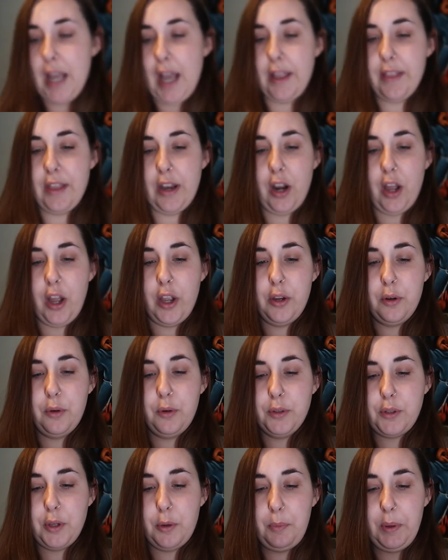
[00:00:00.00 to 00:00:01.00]
And then I
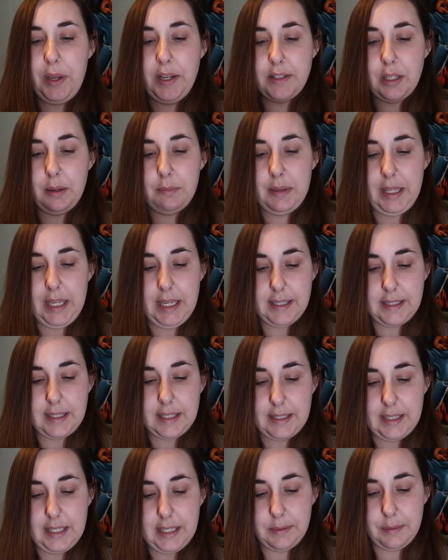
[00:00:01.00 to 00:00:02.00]
also picked up these
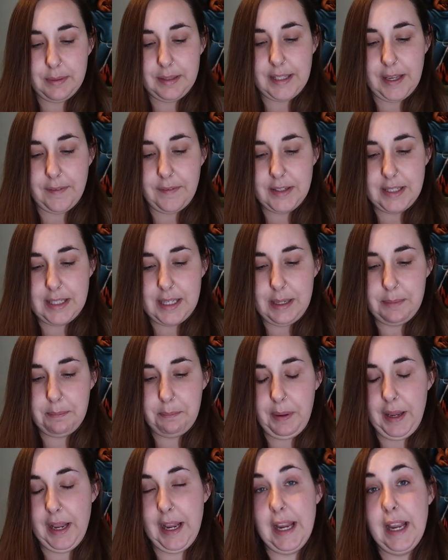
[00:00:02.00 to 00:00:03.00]
because these were
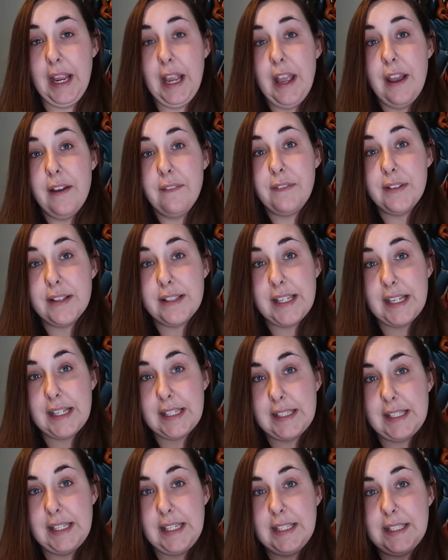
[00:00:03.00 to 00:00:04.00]
17p for
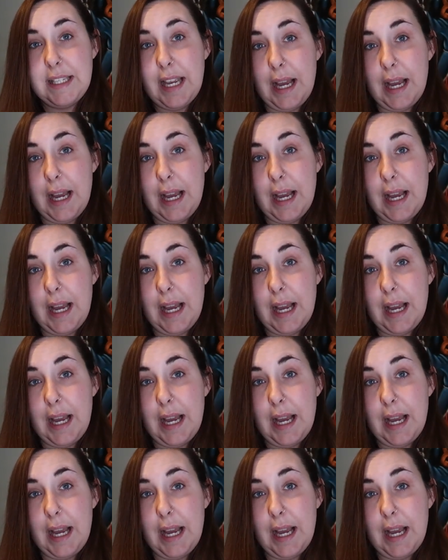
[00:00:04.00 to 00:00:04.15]
16